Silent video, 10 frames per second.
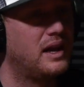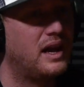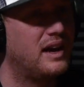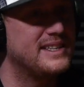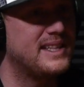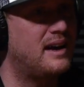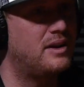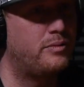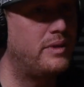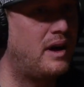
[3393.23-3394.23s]
I started
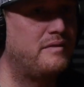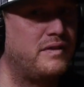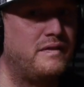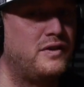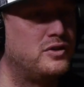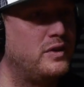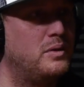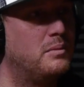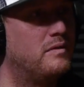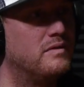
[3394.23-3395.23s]
off with that for the first few
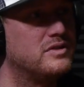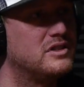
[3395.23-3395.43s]
months.